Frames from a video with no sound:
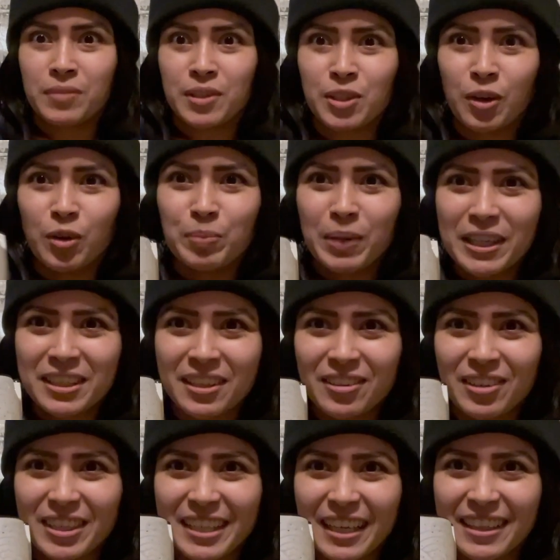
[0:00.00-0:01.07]
So basically
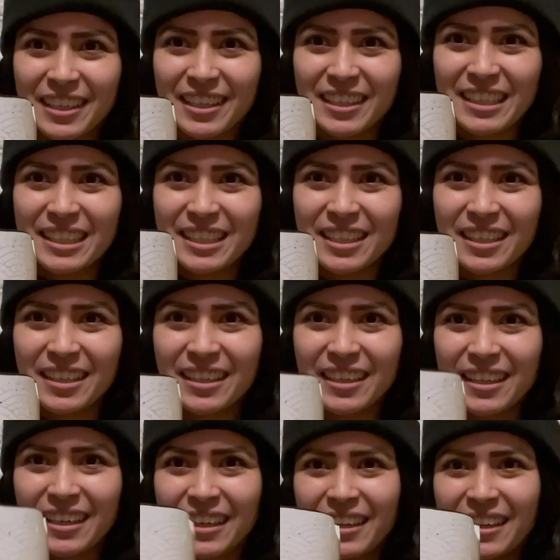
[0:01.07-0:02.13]
looks like this.
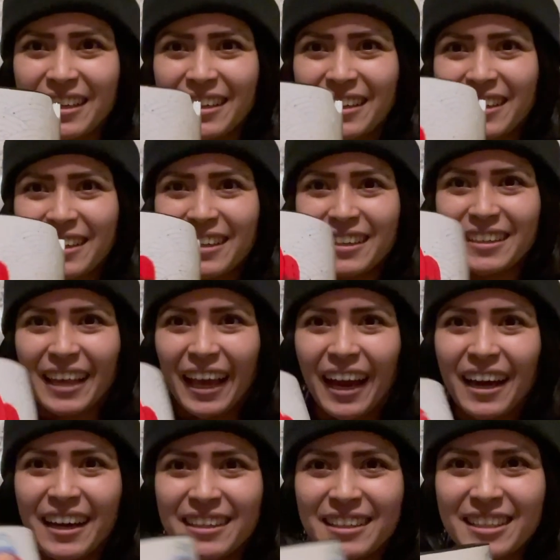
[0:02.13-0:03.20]

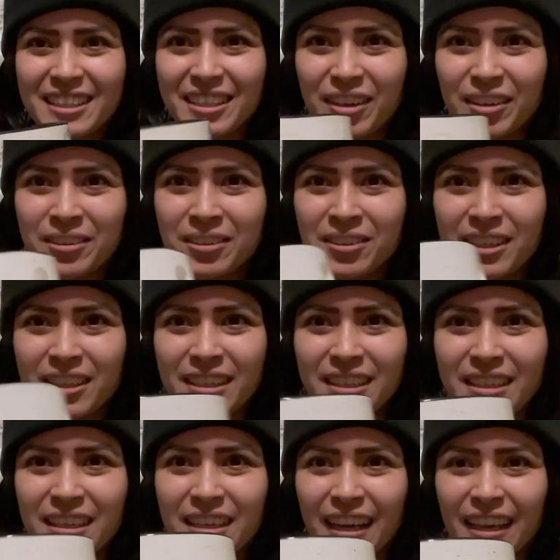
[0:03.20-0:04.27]
Yeah, it's so,
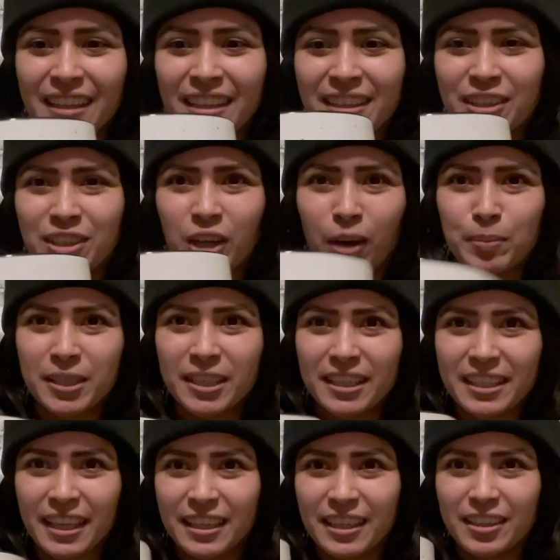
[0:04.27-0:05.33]
and then the
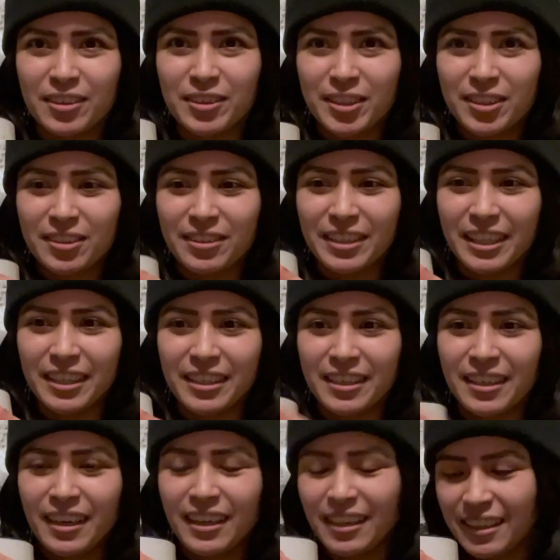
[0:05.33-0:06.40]
chopsticks, like it goes through
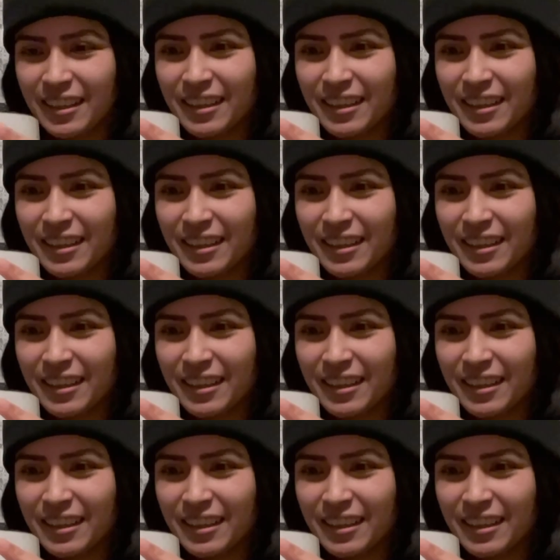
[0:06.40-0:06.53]
here,